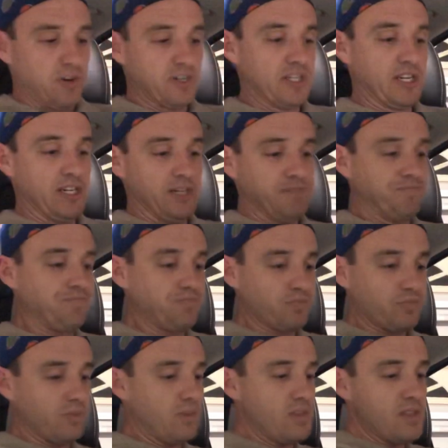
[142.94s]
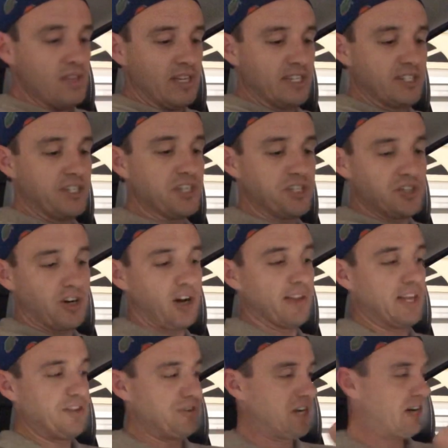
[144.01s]
first, let's just draw
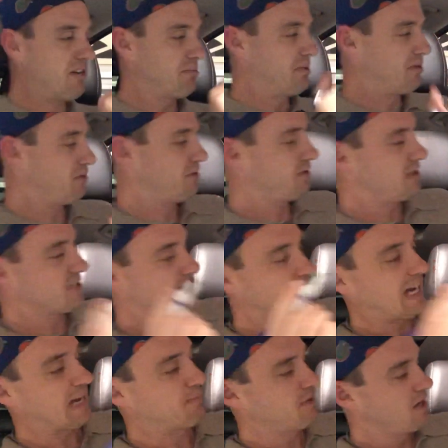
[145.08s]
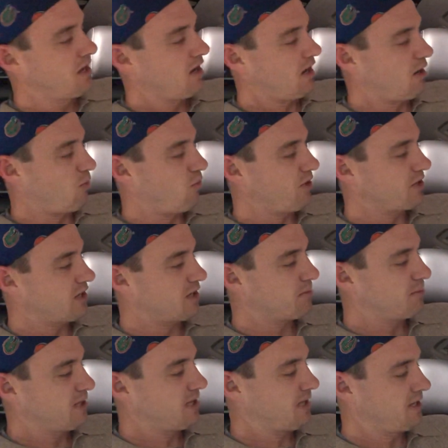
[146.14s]
it with me this time. A
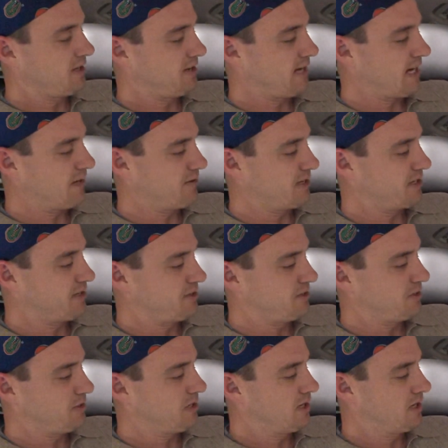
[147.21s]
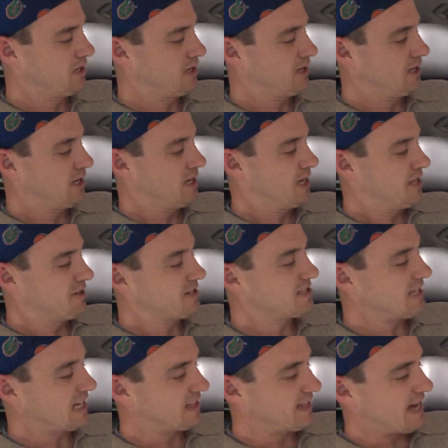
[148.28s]
one-armed diarrhea dude, just
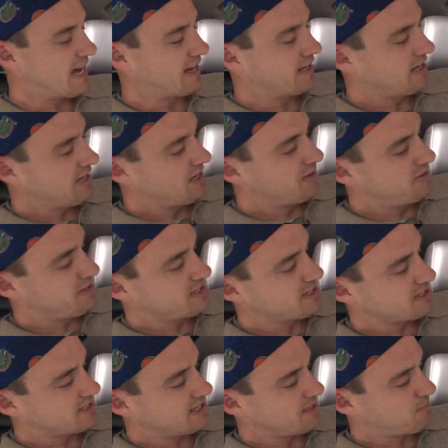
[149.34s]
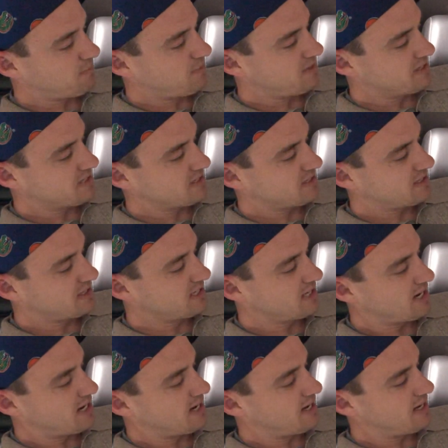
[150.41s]
like that. This is
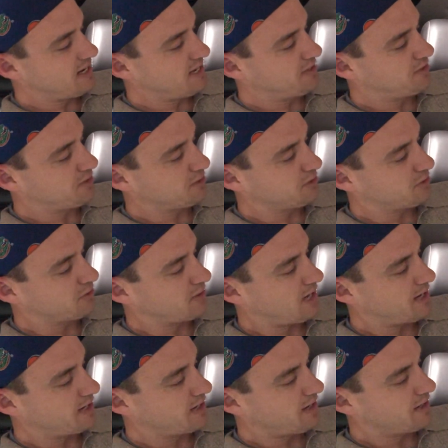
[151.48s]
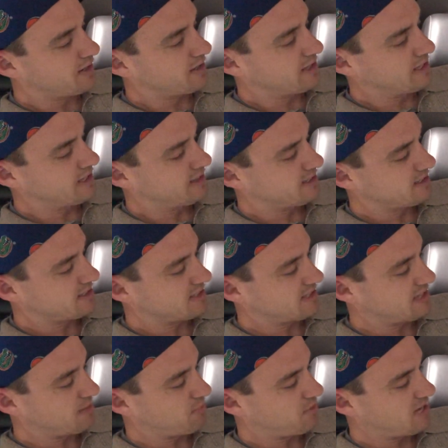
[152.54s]
the internal carotid artery. This is
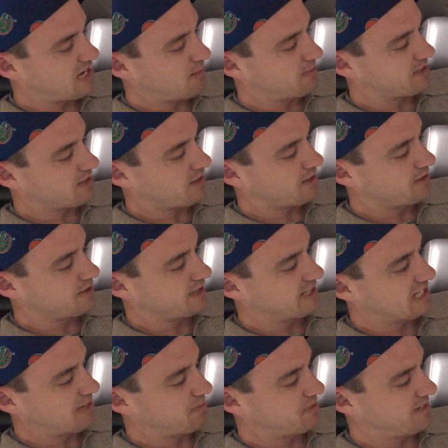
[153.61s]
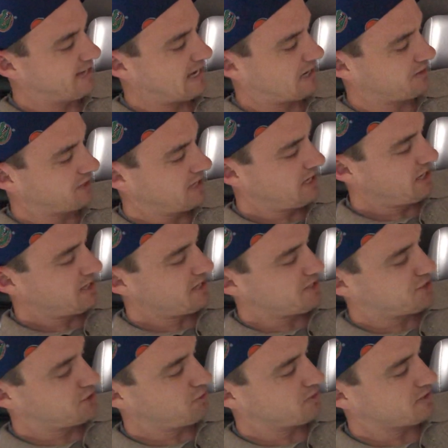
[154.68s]
the ophthalmic artery coming down. It
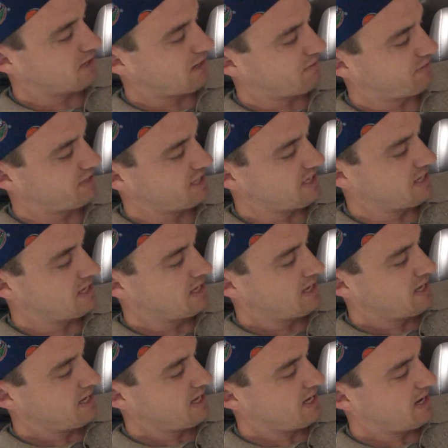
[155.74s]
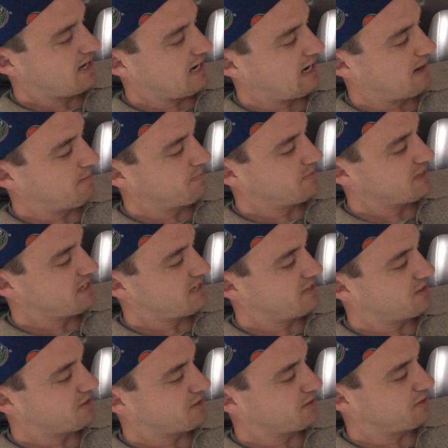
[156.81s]
shoots off the
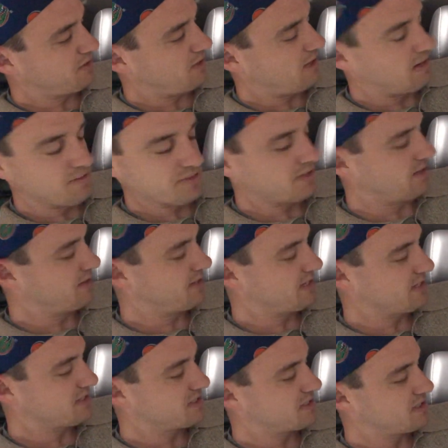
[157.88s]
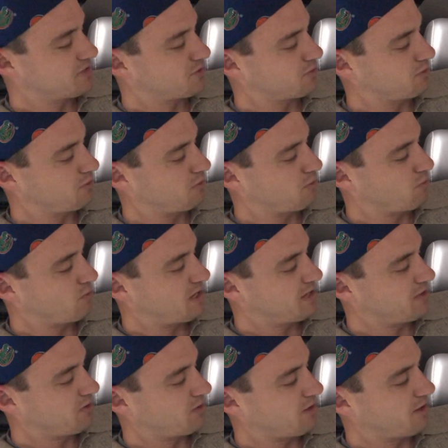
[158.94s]
the central
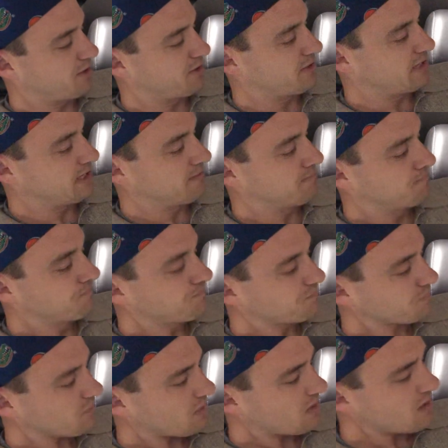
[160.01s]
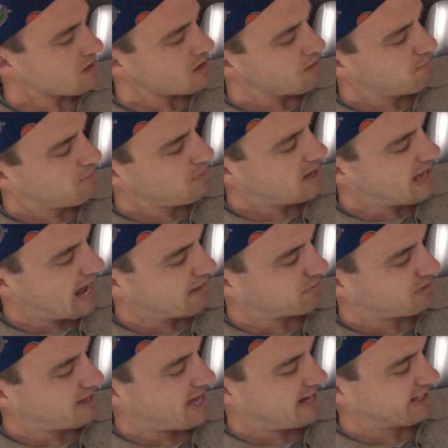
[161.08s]
retinal artery.
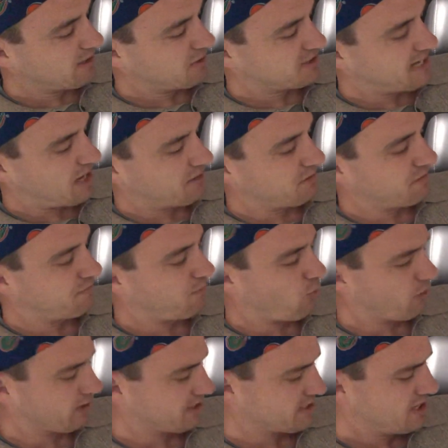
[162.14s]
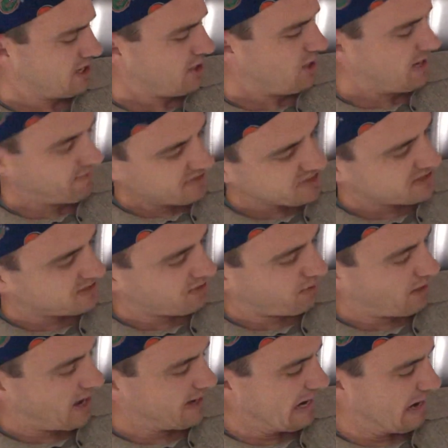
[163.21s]
After that, it goes down in forks. If this is the
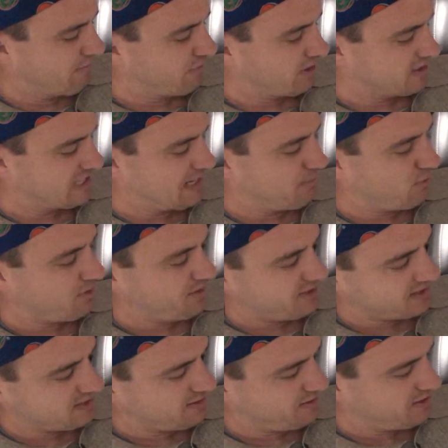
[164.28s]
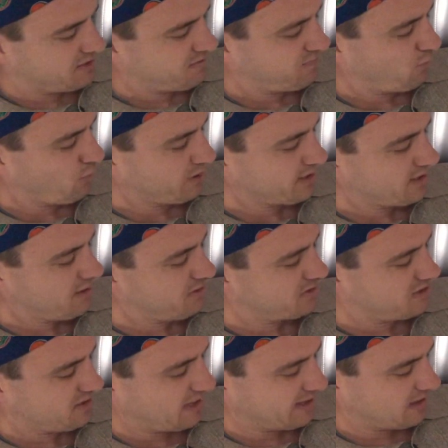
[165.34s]
right eye, for example, this fork goes
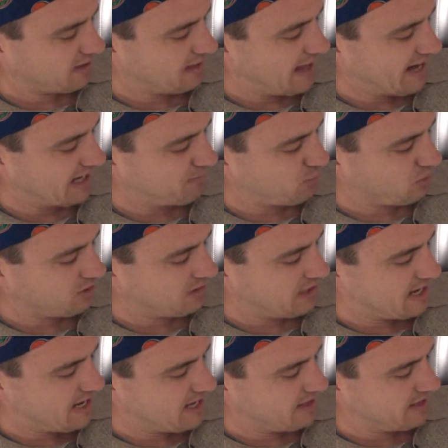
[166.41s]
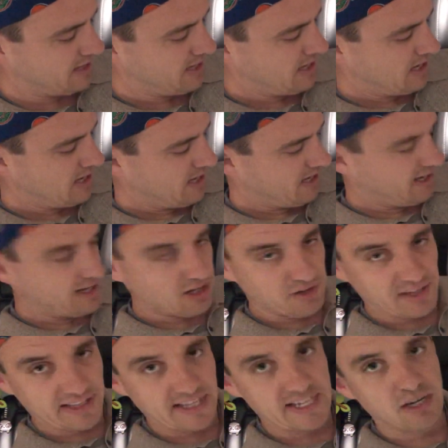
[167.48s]
to like the lacrimal gland, and I
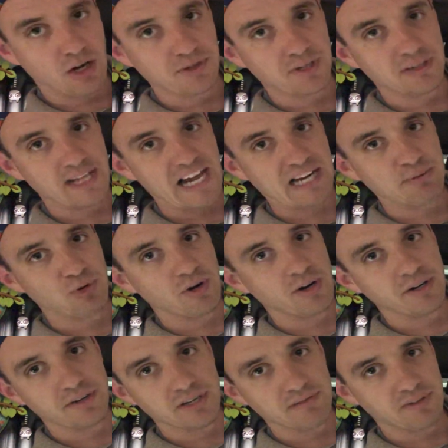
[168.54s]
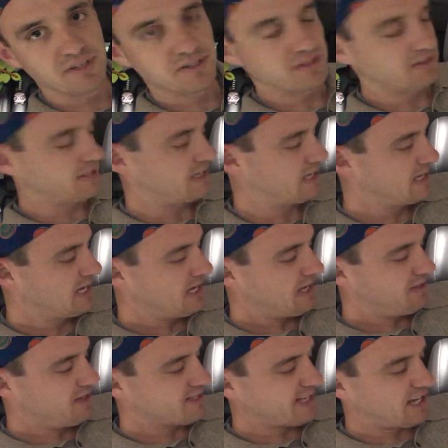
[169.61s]
think they call it the lacrimal artery eventually.
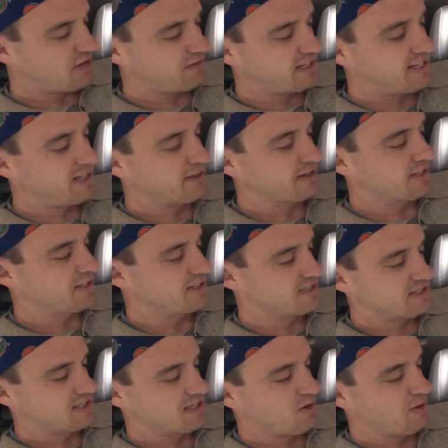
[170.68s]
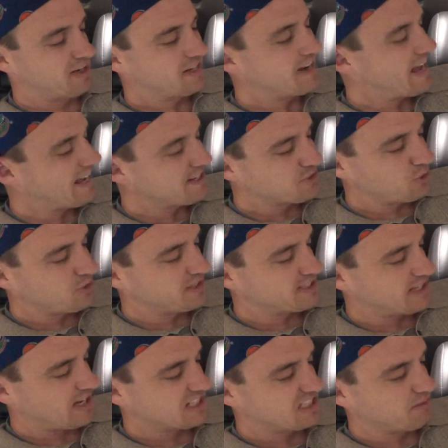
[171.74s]
This side over here is going nasal. It's
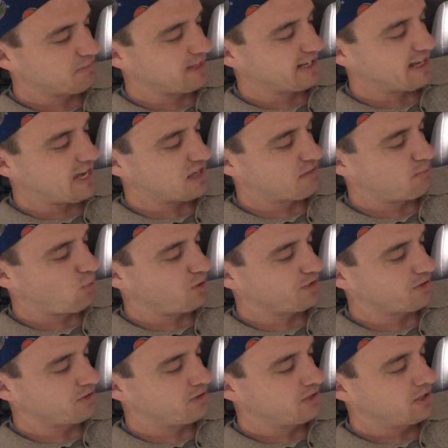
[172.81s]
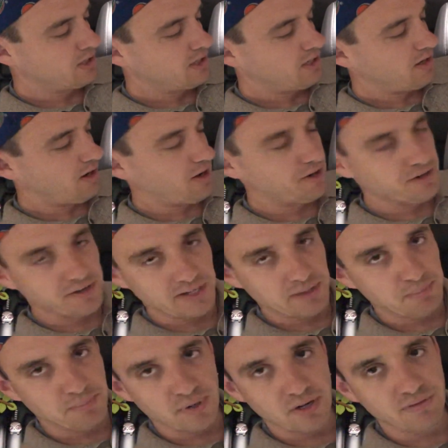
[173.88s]
got some like ethmoidal
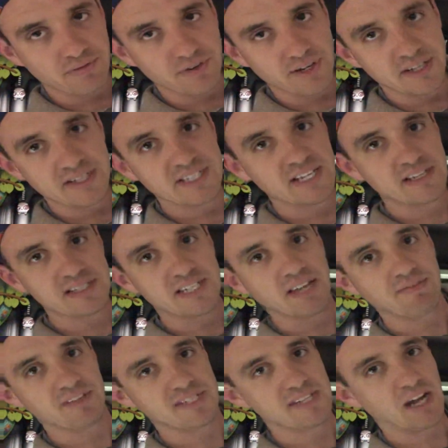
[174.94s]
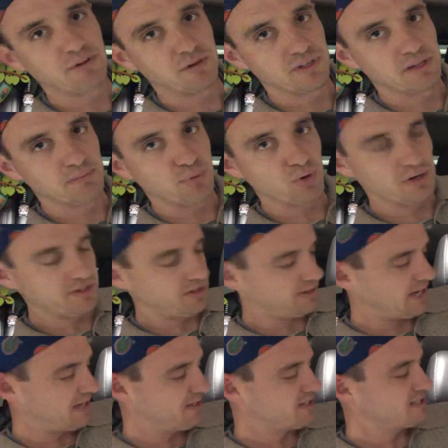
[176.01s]
artery, perforates, stuff that's not really important,
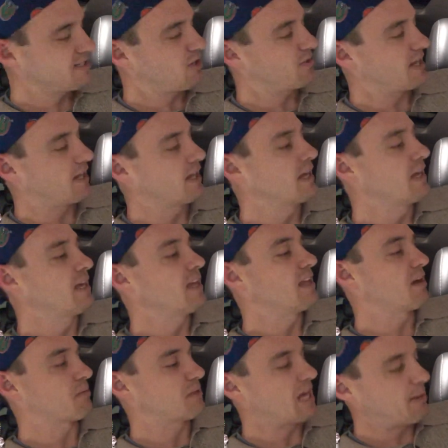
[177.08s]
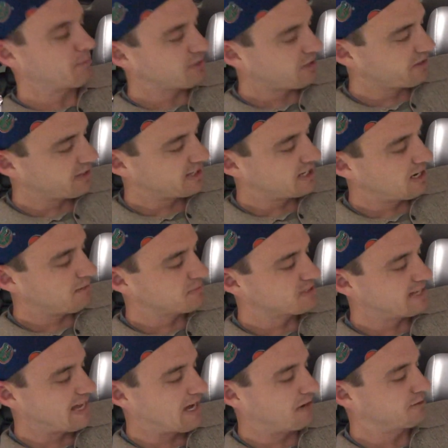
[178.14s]
okay? Just know that the ophthalmic artery comes
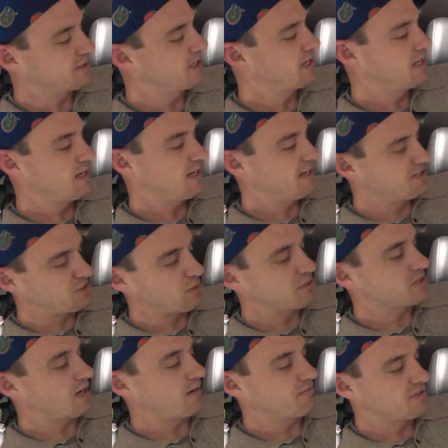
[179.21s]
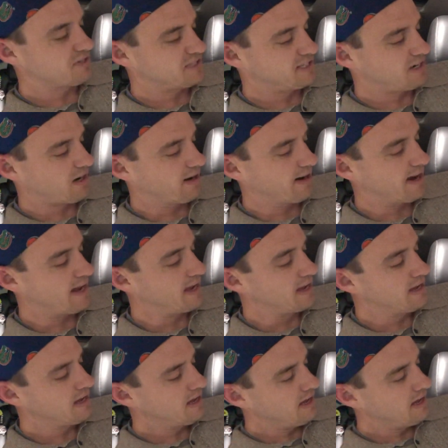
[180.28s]
down, it shoots off the CRA,